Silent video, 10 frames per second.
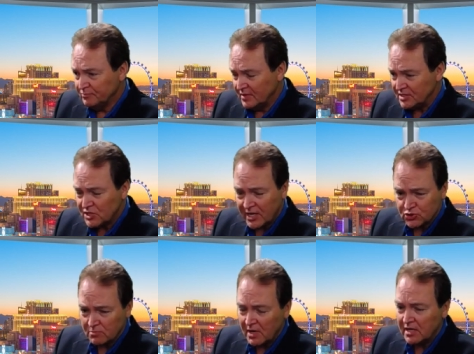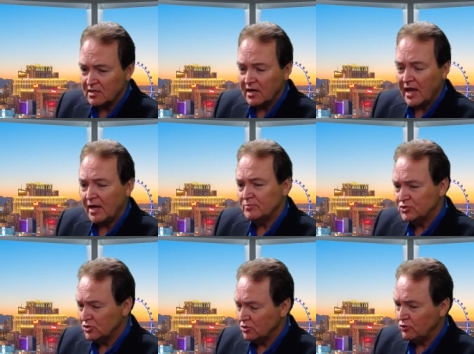these guys are making an
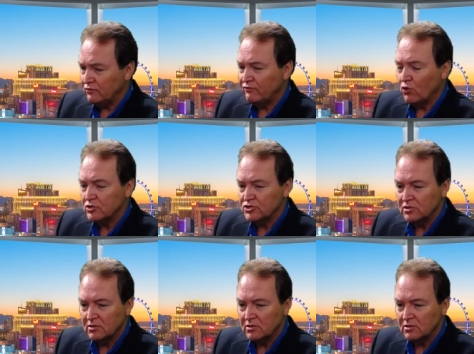absolute fortune.